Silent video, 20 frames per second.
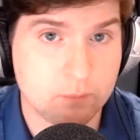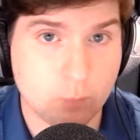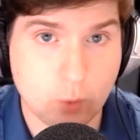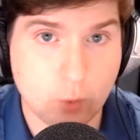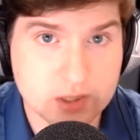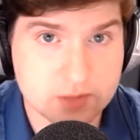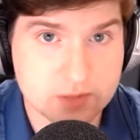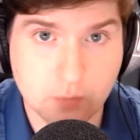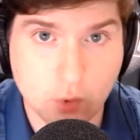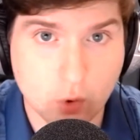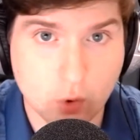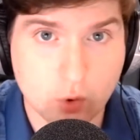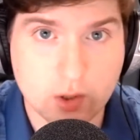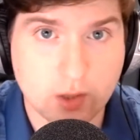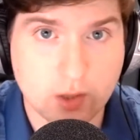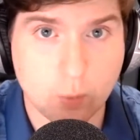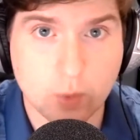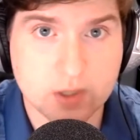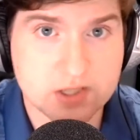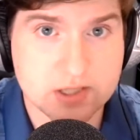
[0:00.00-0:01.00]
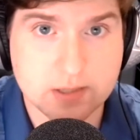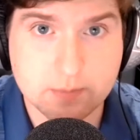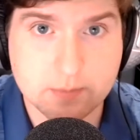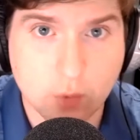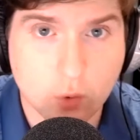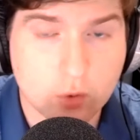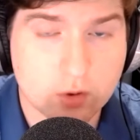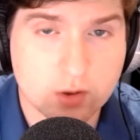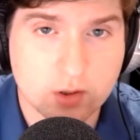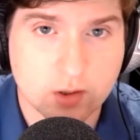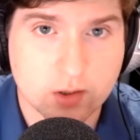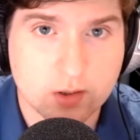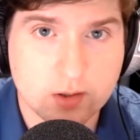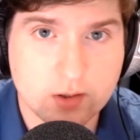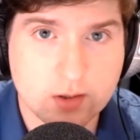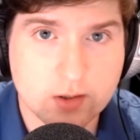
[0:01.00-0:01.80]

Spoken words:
what's moral and what's immoral.